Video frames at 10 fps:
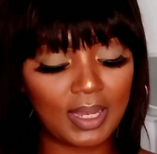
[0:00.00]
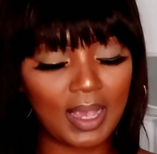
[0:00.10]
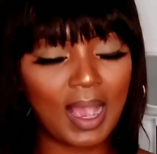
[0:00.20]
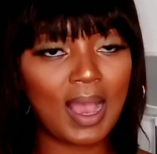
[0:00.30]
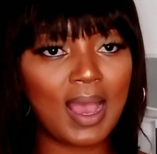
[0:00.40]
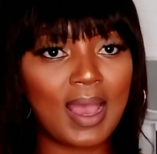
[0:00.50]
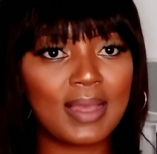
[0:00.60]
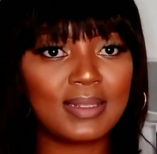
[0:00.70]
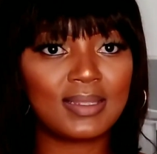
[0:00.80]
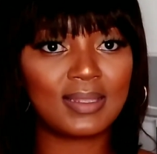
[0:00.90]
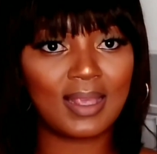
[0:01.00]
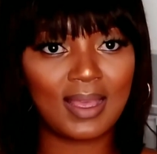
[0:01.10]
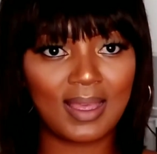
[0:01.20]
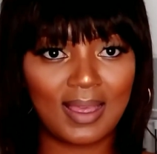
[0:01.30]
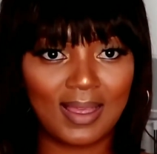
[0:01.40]
guys
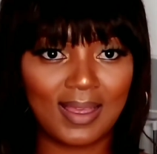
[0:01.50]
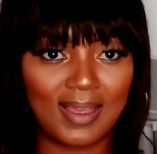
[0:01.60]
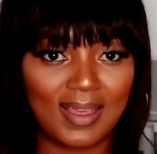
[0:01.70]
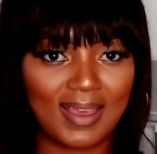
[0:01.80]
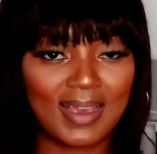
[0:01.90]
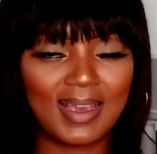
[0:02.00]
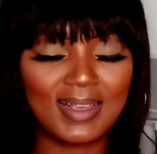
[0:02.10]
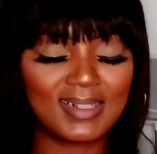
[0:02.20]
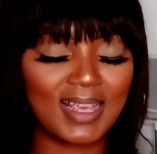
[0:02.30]
is